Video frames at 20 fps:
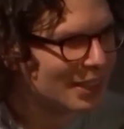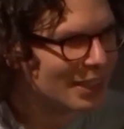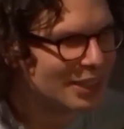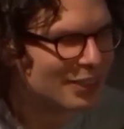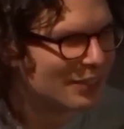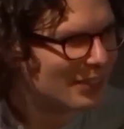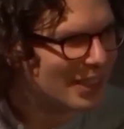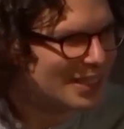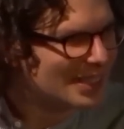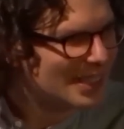know
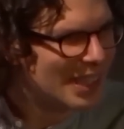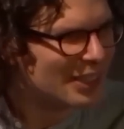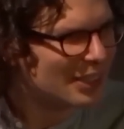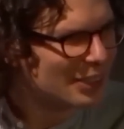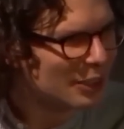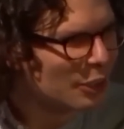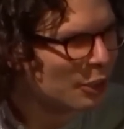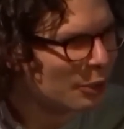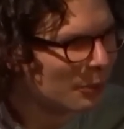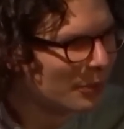if that's
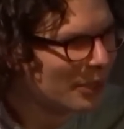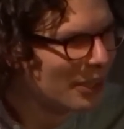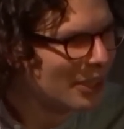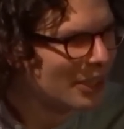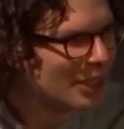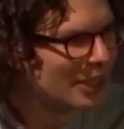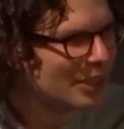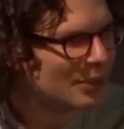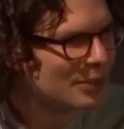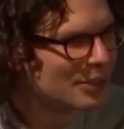ethical, but
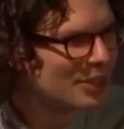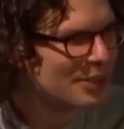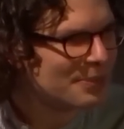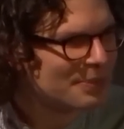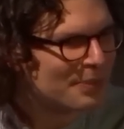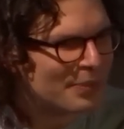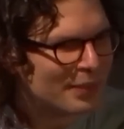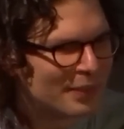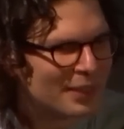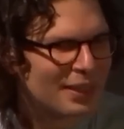it was,
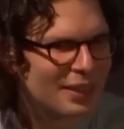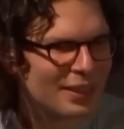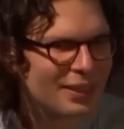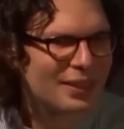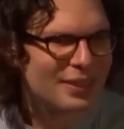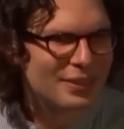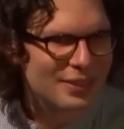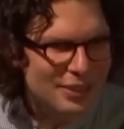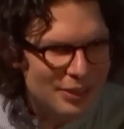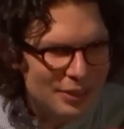
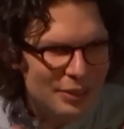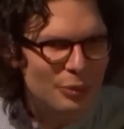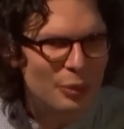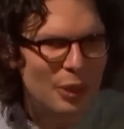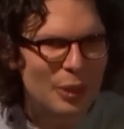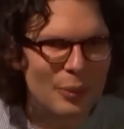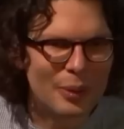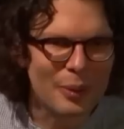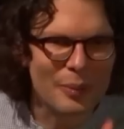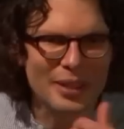so
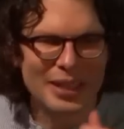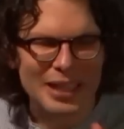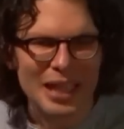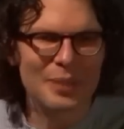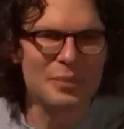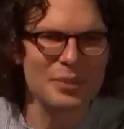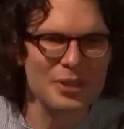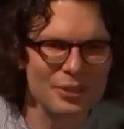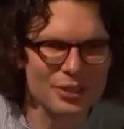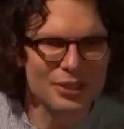when we
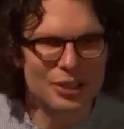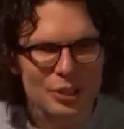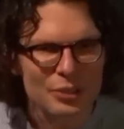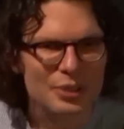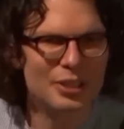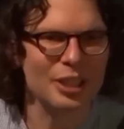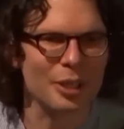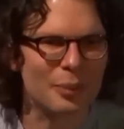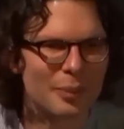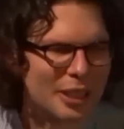came to
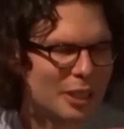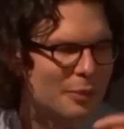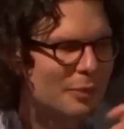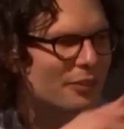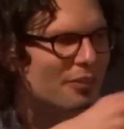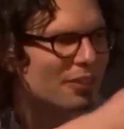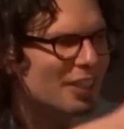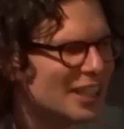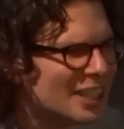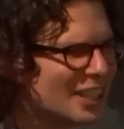shooting them, they could be
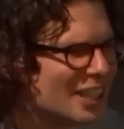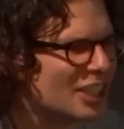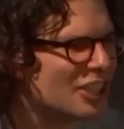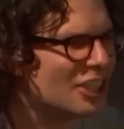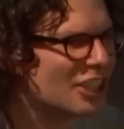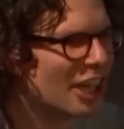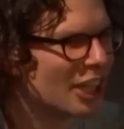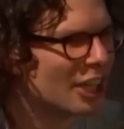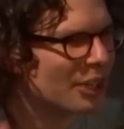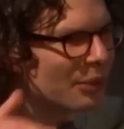feeding each
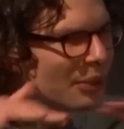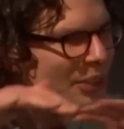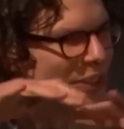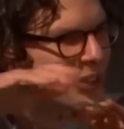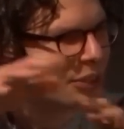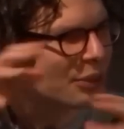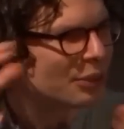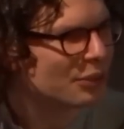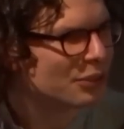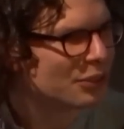other and
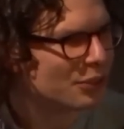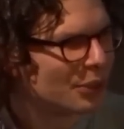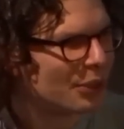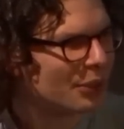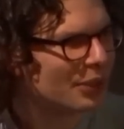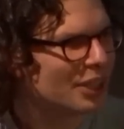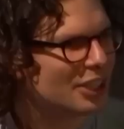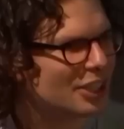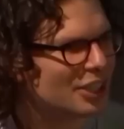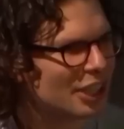sort of
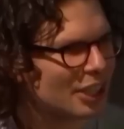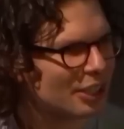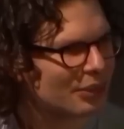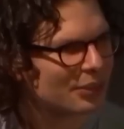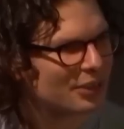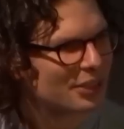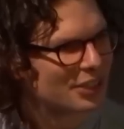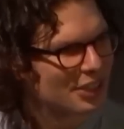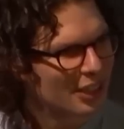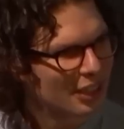stroking each other
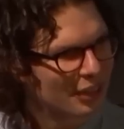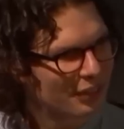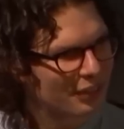and stuff.